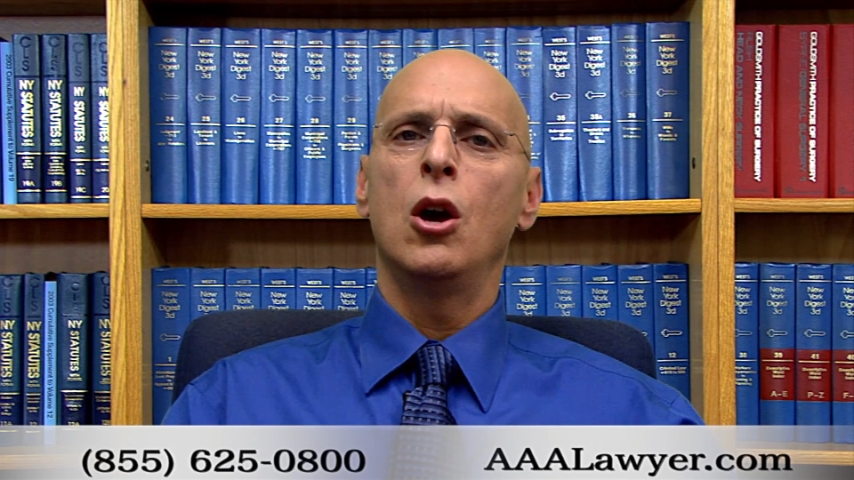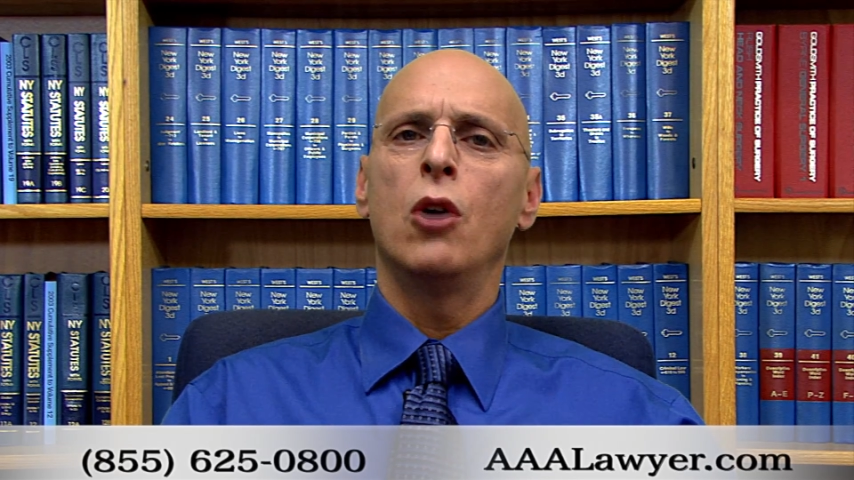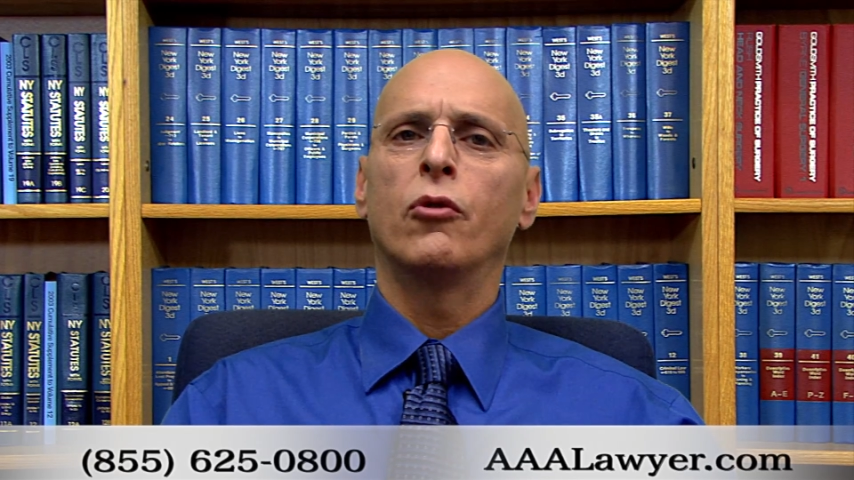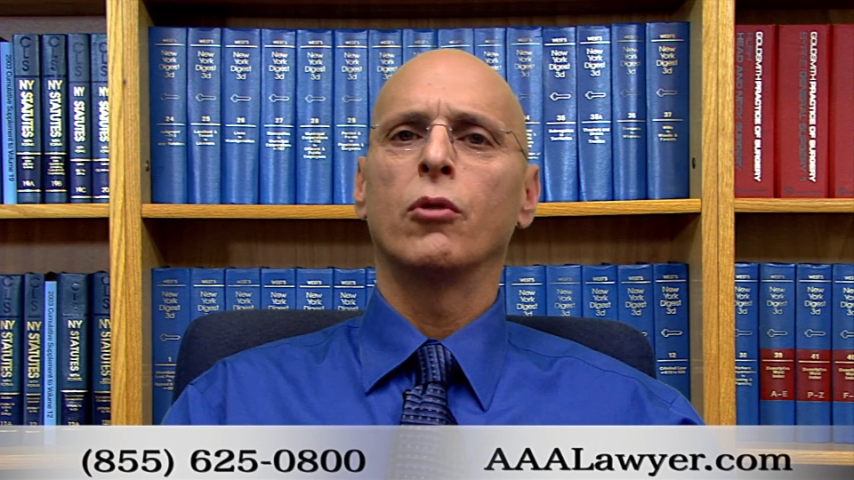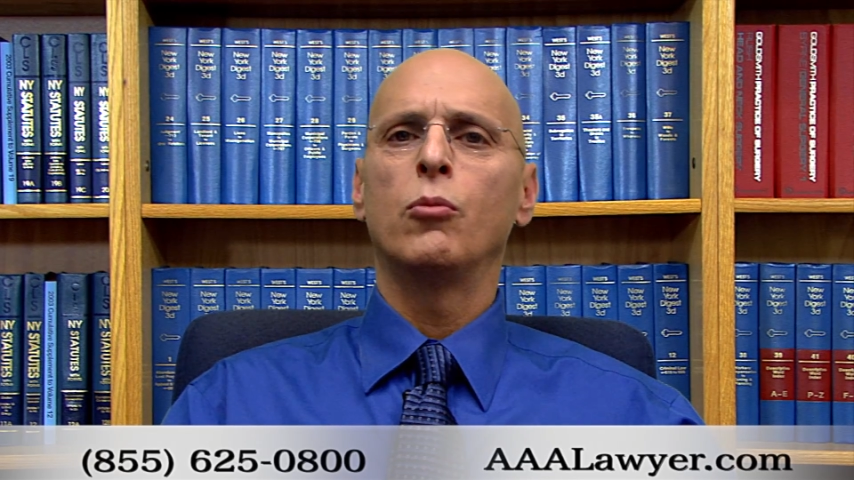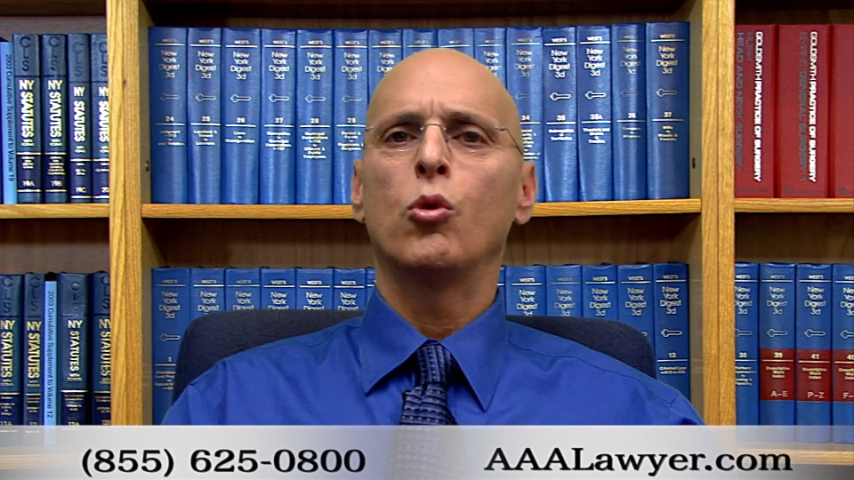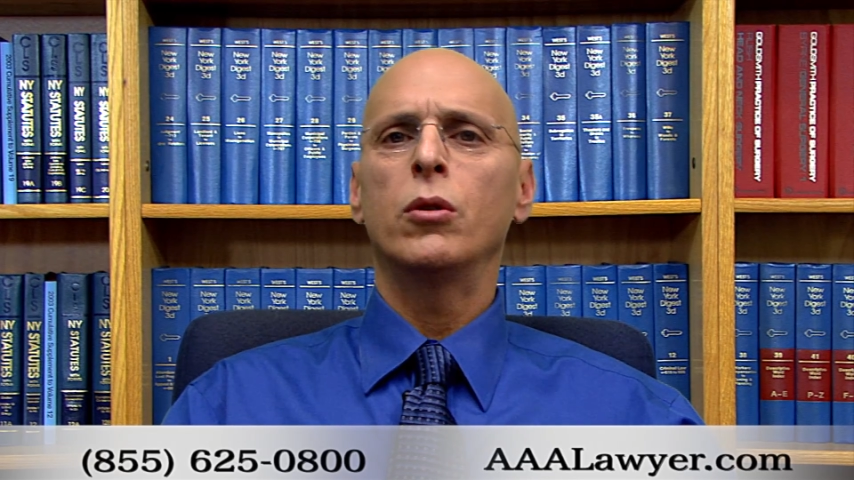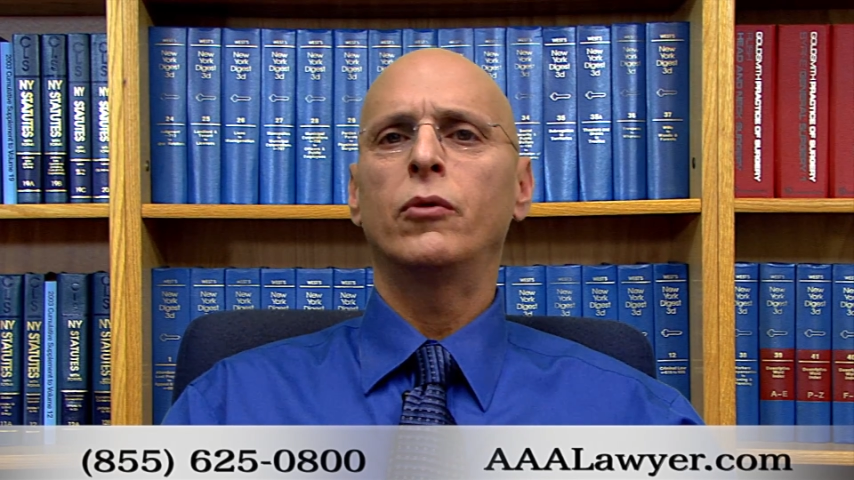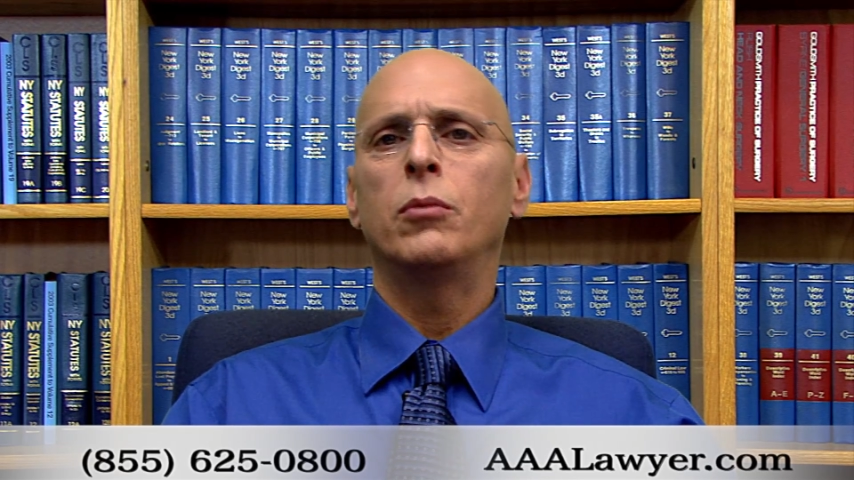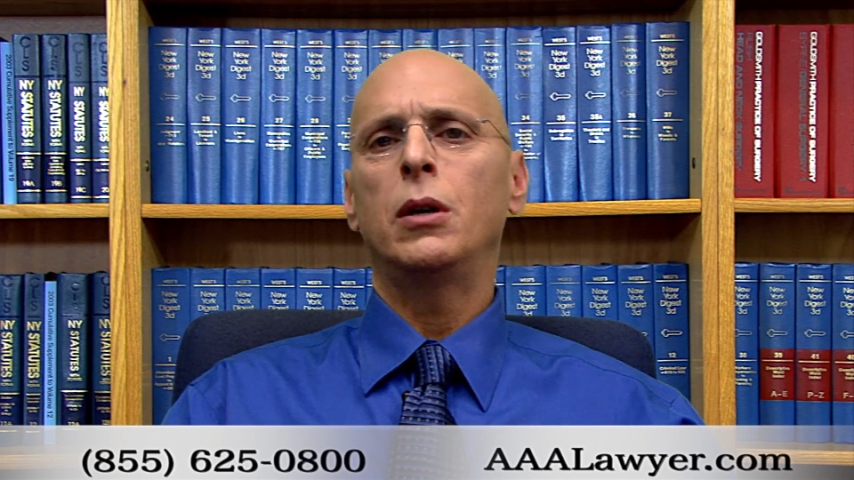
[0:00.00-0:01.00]
For more
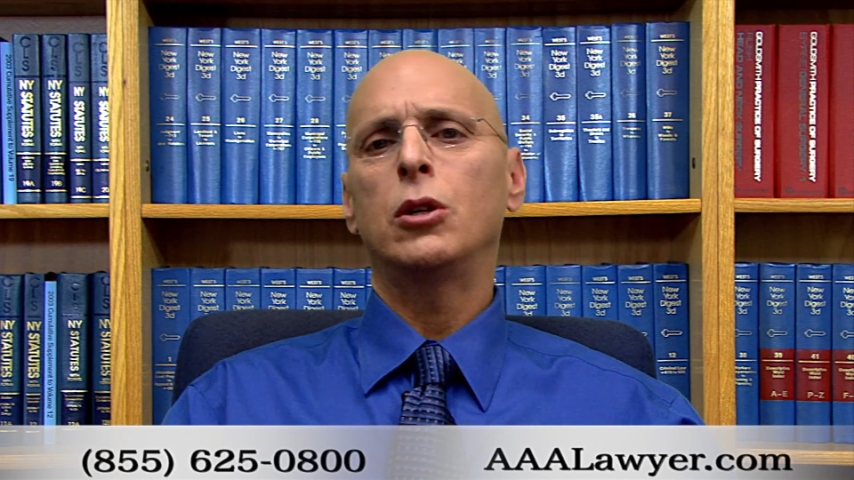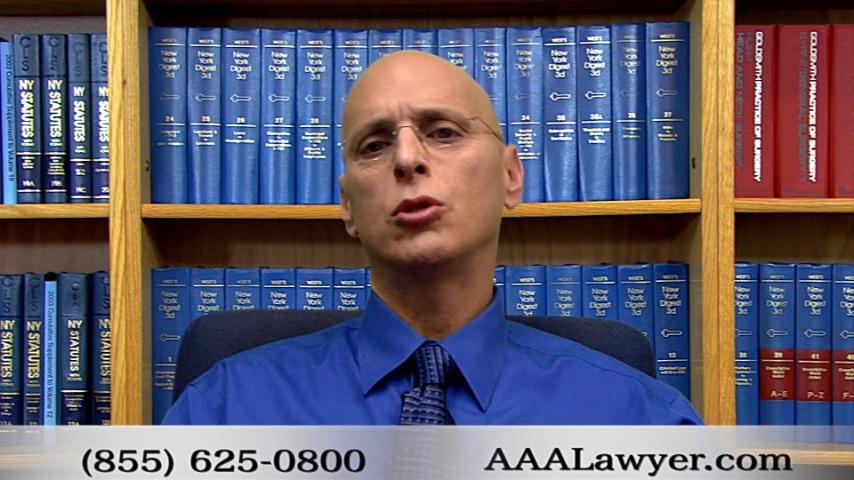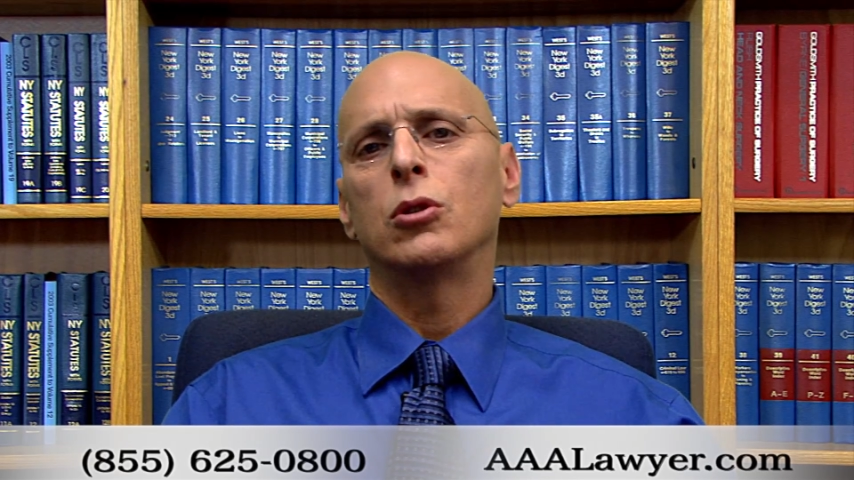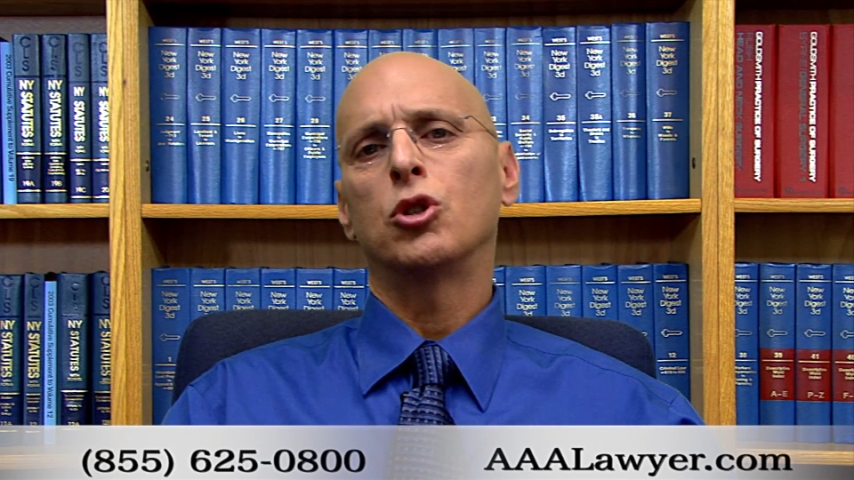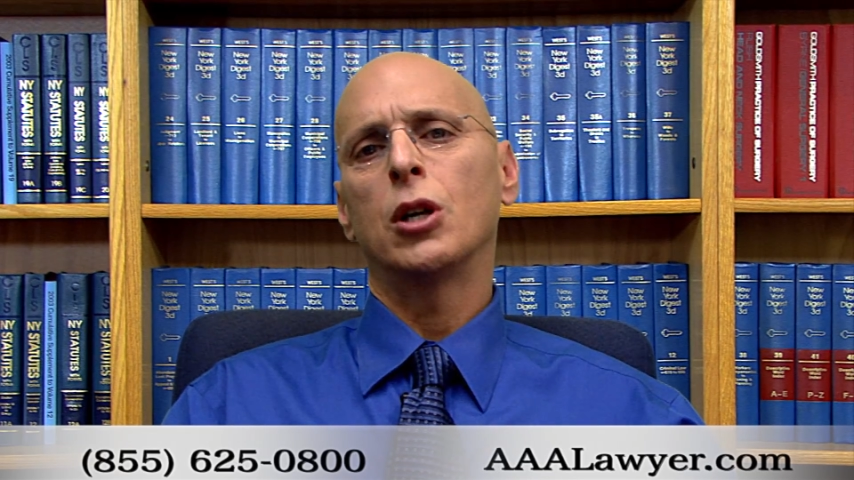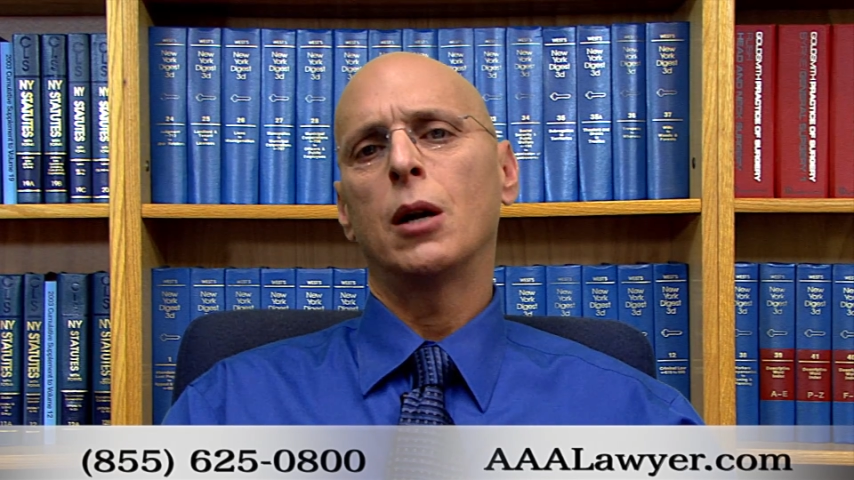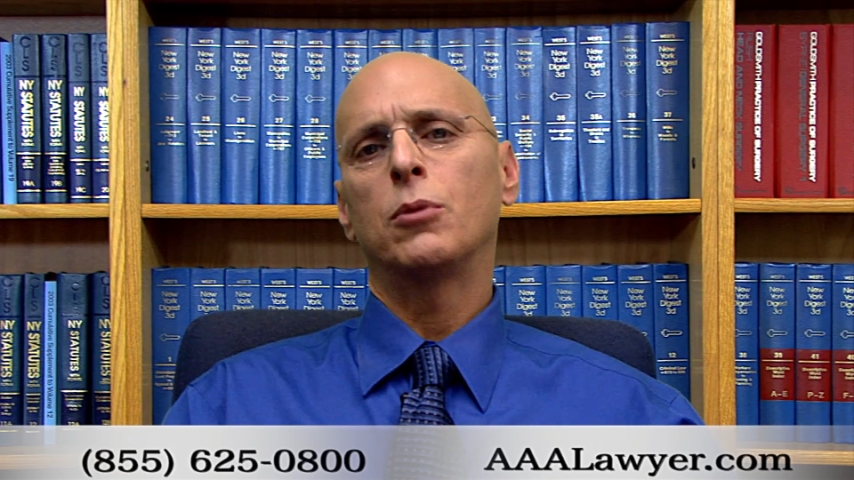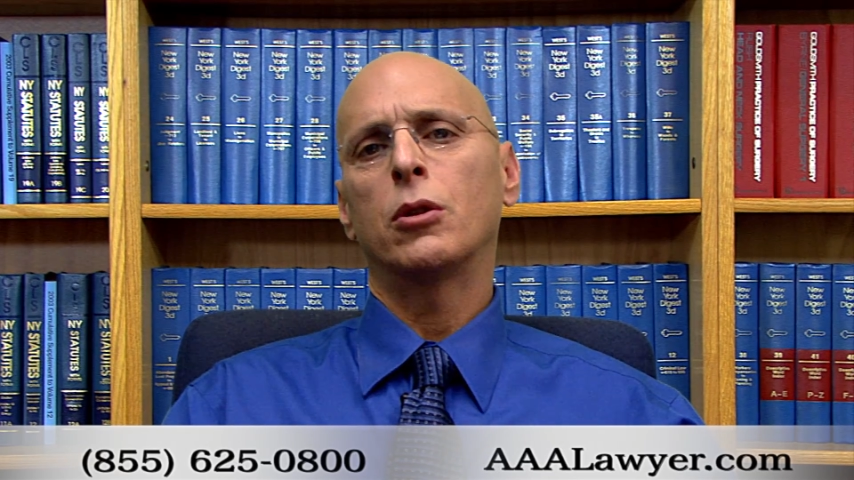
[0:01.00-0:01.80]
information on Chapter